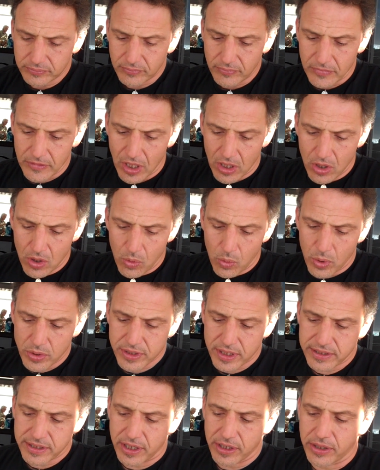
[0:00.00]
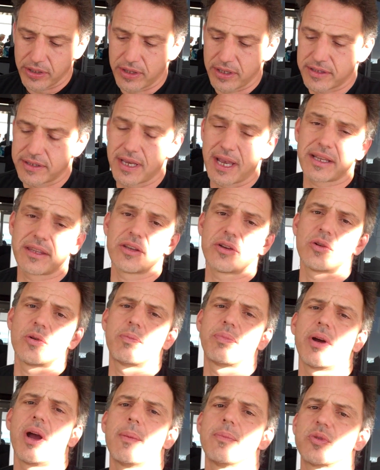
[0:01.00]
what was I telling you? The technical
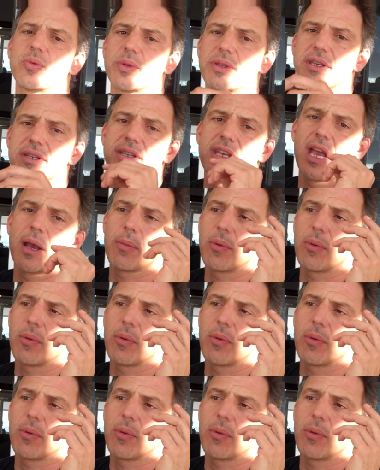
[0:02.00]
problems with this camera.